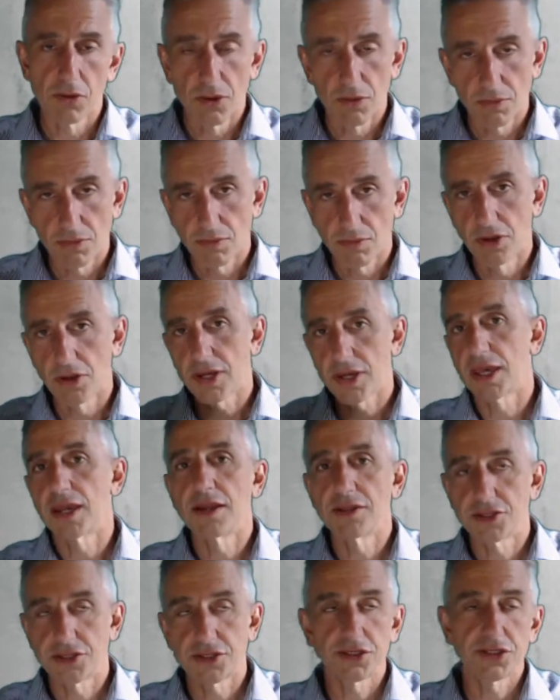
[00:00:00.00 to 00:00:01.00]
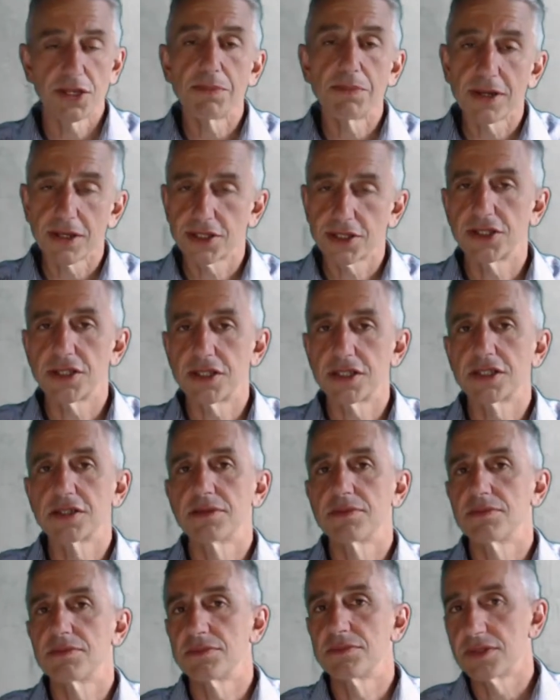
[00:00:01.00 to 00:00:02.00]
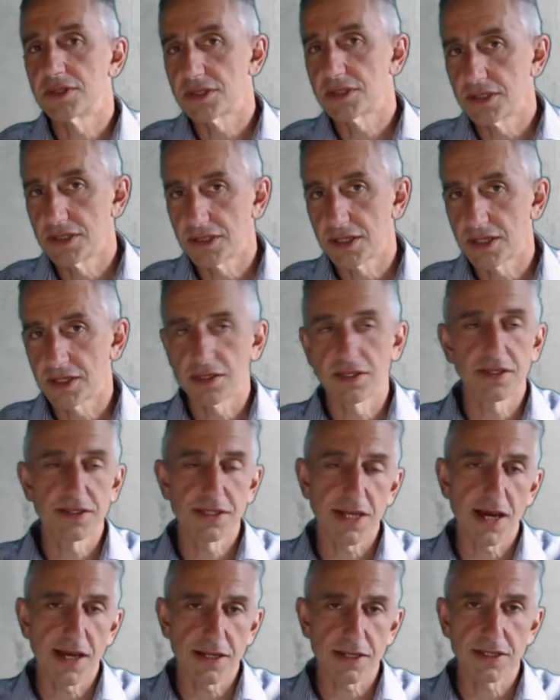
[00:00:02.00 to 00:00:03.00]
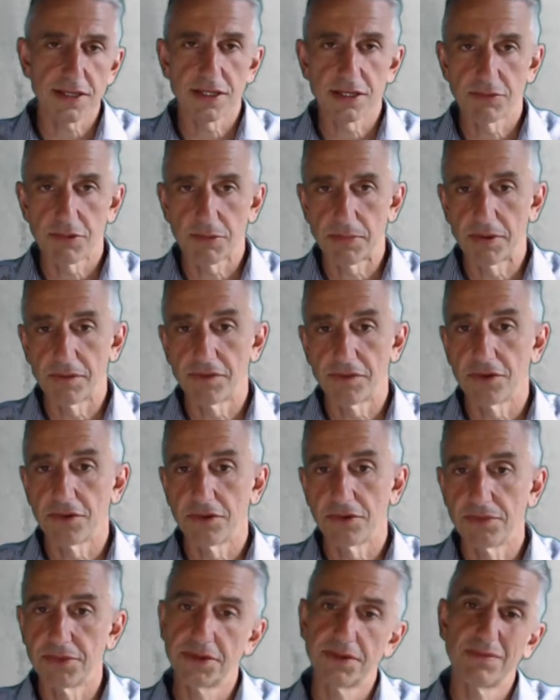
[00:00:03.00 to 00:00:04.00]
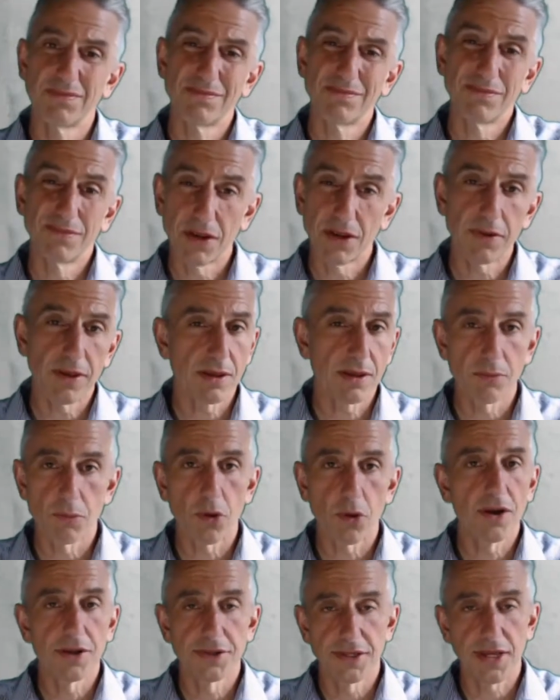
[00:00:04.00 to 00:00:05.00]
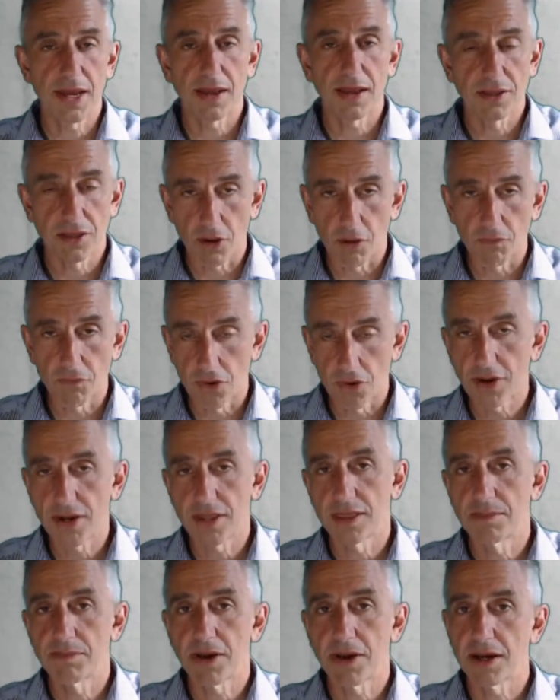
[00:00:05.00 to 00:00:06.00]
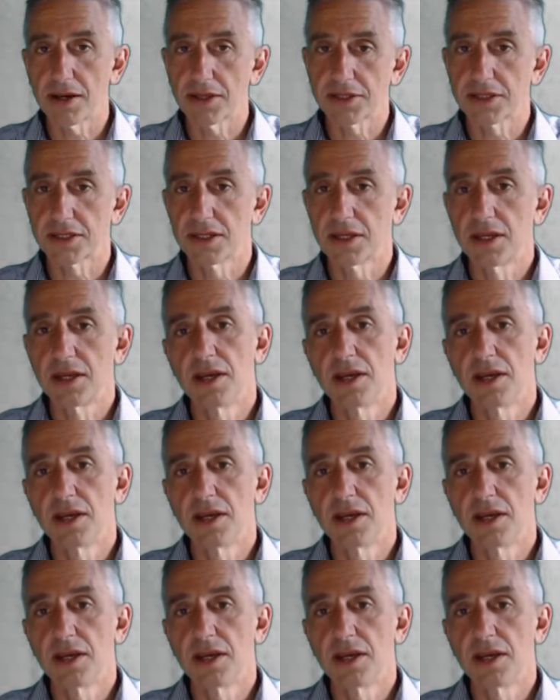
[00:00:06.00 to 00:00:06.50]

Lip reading: looking at similar systems, looking at the tasks that were performed, knowing what had gone wrong in the past,